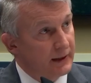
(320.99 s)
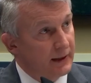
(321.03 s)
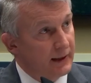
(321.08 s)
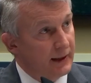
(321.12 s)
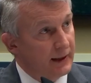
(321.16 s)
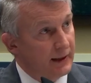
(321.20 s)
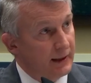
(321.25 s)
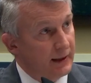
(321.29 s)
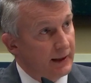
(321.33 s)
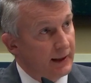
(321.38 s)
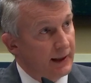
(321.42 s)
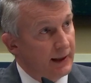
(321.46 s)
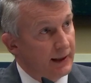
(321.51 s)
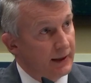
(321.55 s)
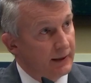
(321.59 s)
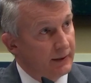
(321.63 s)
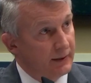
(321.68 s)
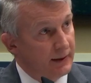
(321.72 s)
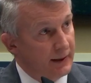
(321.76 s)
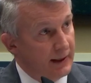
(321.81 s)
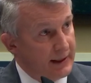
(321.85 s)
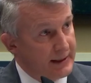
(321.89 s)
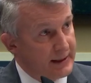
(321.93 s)
and
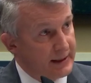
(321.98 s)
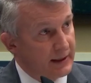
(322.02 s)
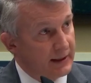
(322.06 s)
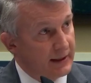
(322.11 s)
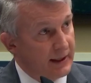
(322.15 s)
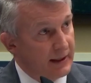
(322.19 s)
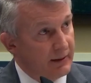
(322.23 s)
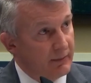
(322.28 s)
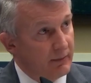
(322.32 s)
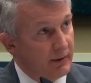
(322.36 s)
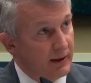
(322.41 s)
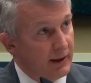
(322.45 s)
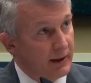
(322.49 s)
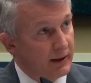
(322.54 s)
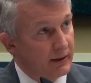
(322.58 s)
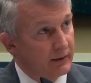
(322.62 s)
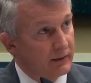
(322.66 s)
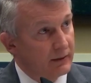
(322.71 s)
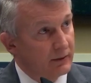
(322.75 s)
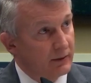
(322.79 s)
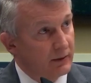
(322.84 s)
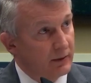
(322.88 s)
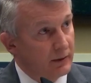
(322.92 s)
escalated
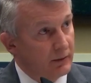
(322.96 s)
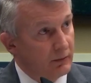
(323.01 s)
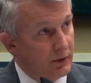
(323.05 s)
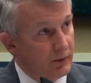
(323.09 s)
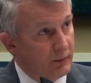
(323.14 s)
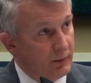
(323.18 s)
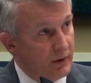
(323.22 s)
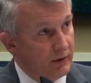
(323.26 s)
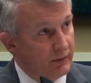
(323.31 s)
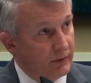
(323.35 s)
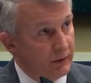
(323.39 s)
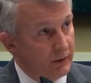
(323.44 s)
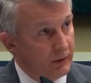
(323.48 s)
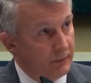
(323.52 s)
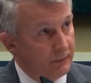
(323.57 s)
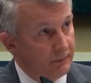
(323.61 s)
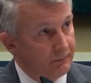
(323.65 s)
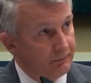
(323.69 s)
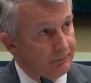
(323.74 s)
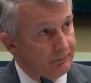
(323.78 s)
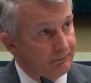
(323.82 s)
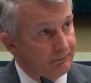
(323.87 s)
my removal.